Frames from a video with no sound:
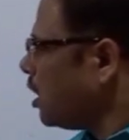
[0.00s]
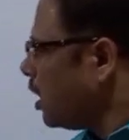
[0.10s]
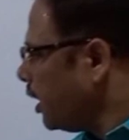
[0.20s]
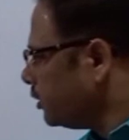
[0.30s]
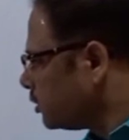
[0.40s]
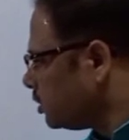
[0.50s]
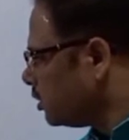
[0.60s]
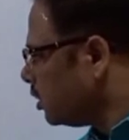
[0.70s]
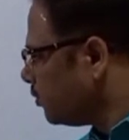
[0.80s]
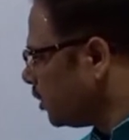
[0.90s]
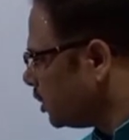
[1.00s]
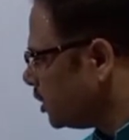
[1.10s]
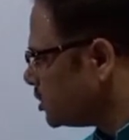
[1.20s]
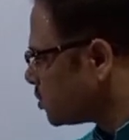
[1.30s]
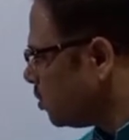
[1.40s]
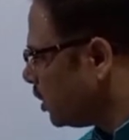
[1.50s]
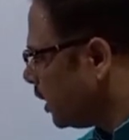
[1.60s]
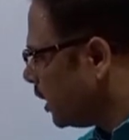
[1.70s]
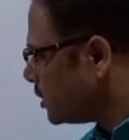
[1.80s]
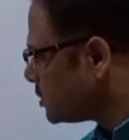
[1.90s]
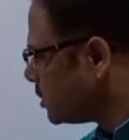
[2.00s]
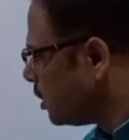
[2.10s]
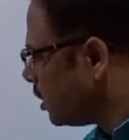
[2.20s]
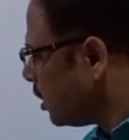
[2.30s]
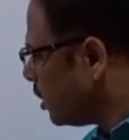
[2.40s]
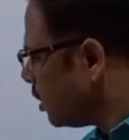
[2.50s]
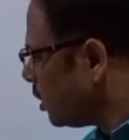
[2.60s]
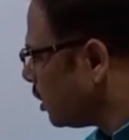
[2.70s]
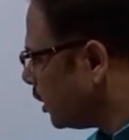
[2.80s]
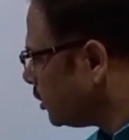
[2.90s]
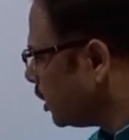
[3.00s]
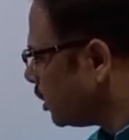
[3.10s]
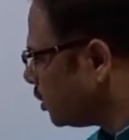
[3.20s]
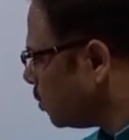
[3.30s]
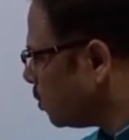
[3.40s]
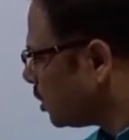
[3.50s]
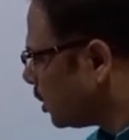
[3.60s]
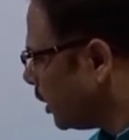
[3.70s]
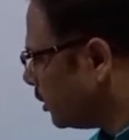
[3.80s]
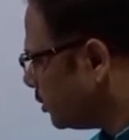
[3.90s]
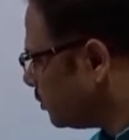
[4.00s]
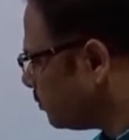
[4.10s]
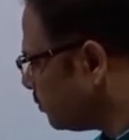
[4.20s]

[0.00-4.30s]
And the third one is called as heterocrine.